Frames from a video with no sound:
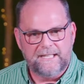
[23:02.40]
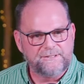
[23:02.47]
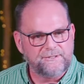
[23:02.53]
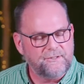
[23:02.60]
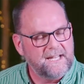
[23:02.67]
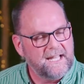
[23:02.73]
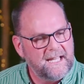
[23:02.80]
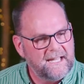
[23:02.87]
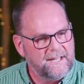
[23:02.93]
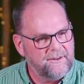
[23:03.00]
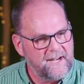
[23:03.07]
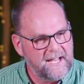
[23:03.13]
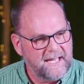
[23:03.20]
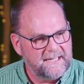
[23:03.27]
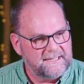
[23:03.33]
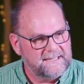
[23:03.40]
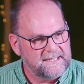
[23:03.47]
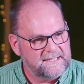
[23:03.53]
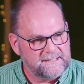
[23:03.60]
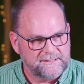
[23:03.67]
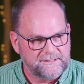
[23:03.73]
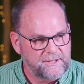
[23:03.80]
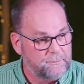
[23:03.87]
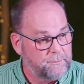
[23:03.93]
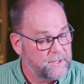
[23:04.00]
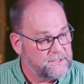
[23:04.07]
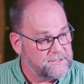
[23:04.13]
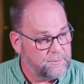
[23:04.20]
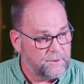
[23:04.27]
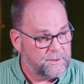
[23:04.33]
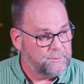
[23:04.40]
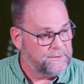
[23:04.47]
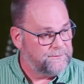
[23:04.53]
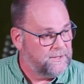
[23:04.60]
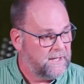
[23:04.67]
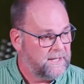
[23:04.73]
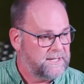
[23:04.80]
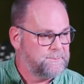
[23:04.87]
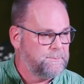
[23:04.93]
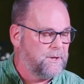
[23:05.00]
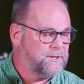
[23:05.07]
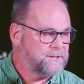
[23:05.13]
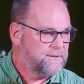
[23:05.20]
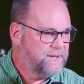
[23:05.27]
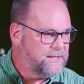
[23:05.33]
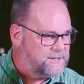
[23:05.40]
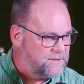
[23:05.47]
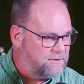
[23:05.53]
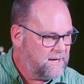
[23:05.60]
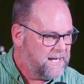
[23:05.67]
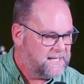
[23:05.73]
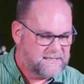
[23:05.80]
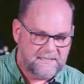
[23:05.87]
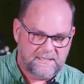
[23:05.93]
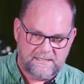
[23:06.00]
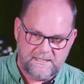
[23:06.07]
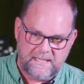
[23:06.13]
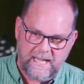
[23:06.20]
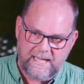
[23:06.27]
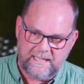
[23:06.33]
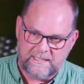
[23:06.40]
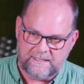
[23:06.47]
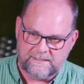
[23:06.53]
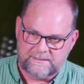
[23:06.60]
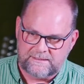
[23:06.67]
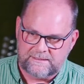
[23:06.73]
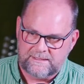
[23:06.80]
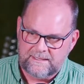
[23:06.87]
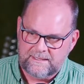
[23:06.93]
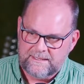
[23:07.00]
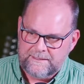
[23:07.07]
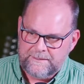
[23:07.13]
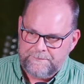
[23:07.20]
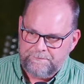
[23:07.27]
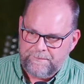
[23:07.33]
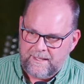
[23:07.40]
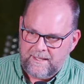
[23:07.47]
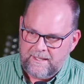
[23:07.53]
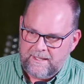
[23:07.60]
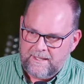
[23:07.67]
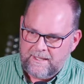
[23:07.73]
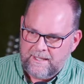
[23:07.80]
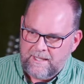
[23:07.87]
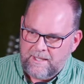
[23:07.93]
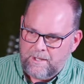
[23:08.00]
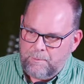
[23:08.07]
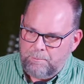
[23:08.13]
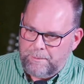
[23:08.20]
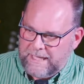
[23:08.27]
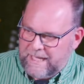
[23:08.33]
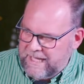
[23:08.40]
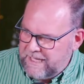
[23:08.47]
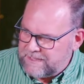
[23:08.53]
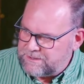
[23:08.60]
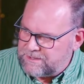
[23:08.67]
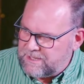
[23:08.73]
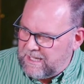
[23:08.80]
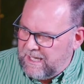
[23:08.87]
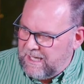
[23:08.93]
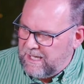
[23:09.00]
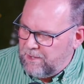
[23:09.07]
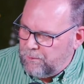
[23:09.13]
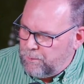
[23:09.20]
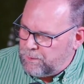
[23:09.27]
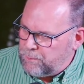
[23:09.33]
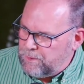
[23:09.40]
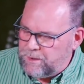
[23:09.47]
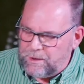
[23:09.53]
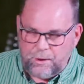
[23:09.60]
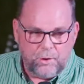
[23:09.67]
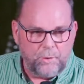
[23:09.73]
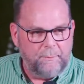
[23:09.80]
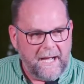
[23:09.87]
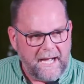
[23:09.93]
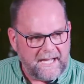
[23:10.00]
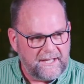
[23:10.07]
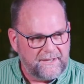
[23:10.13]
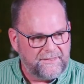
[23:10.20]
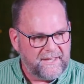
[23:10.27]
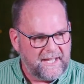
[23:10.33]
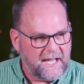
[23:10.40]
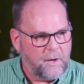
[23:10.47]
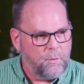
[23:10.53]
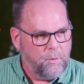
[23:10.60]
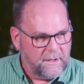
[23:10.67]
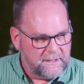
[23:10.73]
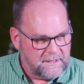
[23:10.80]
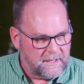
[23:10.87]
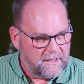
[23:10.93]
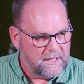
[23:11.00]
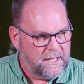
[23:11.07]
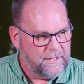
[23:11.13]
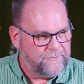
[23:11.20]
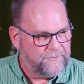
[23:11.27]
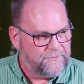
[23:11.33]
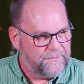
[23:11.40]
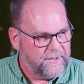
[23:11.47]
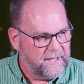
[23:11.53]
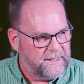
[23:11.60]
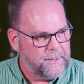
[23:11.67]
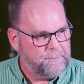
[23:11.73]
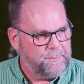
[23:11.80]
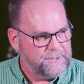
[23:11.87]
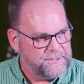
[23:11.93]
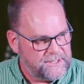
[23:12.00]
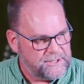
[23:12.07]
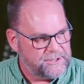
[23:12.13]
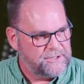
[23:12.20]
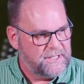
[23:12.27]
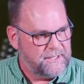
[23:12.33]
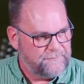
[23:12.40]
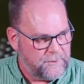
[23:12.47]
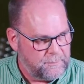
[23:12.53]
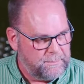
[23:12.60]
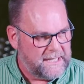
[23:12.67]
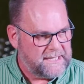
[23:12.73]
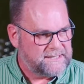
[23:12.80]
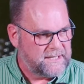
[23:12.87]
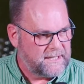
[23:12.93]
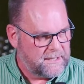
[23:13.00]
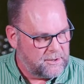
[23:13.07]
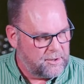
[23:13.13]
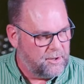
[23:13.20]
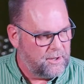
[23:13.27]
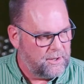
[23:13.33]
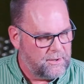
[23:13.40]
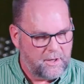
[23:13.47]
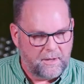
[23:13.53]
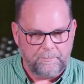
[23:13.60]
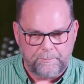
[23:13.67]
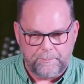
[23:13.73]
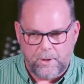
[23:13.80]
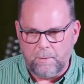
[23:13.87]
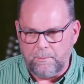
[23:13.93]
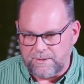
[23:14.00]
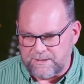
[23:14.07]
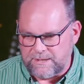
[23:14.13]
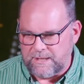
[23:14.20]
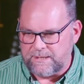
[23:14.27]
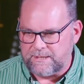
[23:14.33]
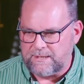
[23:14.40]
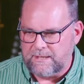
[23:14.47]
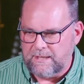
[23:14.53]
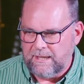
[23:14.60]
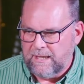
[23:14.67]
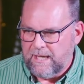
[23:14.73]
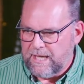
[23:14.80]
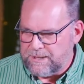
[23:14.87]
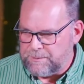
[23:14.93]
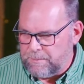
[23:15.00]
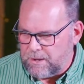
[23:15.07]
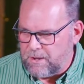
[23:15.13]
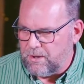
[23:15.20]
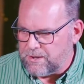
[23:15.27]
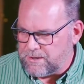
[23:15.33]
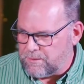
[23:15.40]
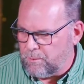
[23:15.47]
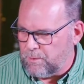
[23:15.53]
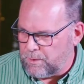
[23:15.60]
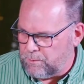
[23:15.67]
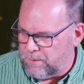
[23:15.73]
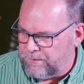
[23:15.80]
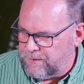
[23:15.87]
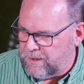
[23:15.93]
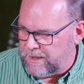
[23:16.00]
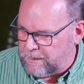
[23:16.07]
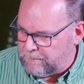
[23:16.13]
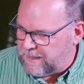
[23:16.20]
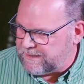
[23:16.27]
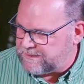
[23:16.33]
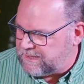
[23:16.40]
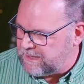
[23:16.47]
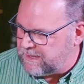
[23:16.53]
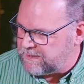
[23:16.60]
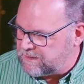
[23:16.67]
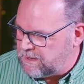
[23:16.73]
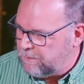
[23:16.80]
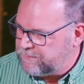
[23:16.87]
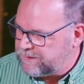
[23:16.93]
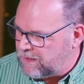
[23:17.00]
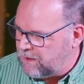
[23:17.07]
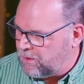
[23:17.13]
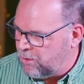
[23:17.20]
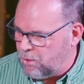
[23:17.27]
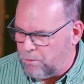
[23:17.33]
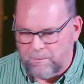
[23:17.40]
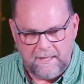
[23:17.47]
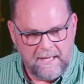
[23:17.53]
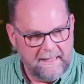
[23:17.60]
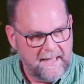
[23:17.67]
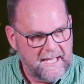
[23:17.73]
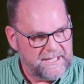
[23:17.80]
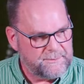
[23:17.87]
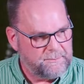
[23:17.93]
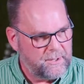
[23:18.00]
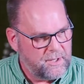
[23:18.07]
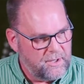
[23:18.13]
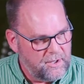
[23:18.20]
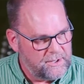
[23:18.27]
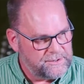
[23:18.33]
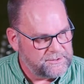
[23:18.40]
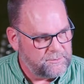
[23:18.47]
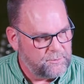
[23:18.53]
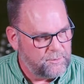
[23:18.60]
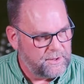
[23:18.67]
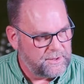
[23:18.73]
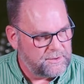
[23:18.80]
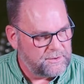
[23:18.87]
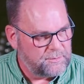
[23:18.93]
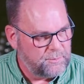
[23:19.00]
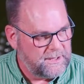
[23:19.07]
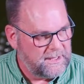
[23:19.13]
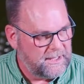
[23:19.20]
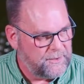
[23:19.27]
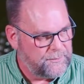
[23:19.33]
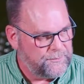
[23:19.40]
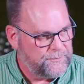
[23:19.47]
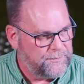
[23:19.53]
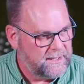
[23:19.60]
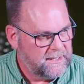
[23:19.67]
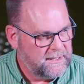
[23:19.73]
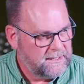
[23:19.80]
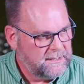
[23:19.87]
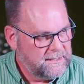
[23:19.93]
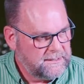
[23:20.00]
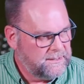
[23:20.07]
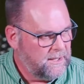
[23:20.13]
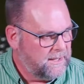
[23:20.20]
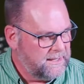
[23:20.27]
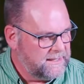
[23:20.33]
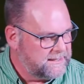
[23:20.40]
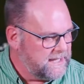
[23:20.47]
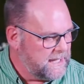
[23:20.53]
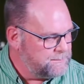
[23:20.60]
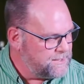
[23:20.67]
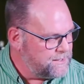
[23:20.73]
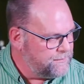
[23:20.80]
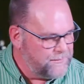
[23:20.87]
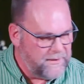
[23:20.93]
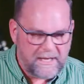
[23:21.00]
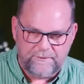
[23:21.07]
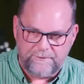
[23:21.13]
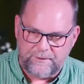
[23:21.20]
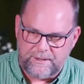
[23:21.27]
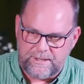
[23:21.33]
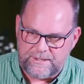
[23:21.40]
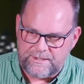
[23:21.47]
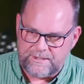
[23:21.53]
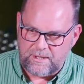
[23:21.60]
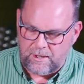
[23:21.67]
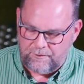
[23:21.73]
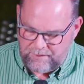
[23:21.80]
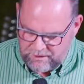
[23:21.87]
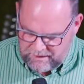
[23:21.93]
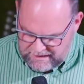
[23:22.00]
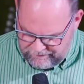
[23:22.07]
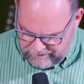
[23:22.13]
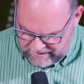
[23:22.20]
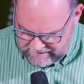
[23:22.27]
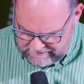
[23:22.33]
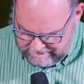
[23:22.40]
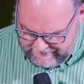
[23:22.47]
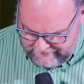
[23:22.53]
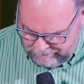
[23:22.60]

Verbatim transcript: And it's rea- the reality is, it's not because of what we've done, it's because of His grace and His kindness. But I guess would we look back and think, I wonder if the positioning for blessing that God promises is because of what we've done. The blessing that has come to our home is because of what we have done in terms of the faithfulness of our giving.